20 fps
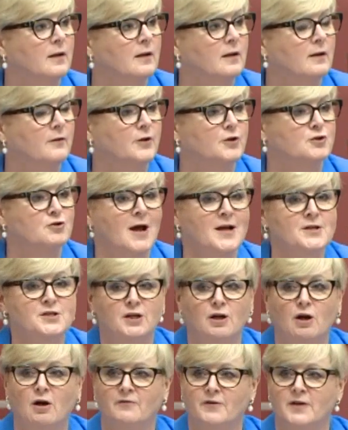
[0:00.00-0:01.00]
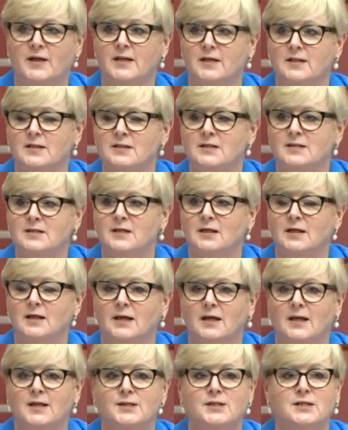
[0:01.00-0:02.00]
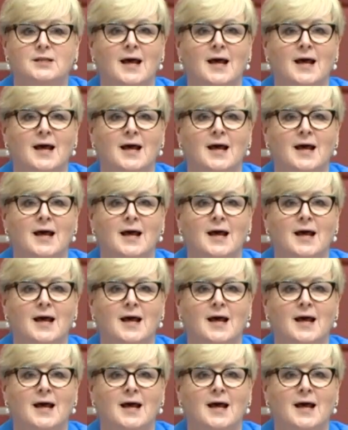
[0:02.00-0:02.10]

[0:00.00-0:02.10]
the tragedy of it is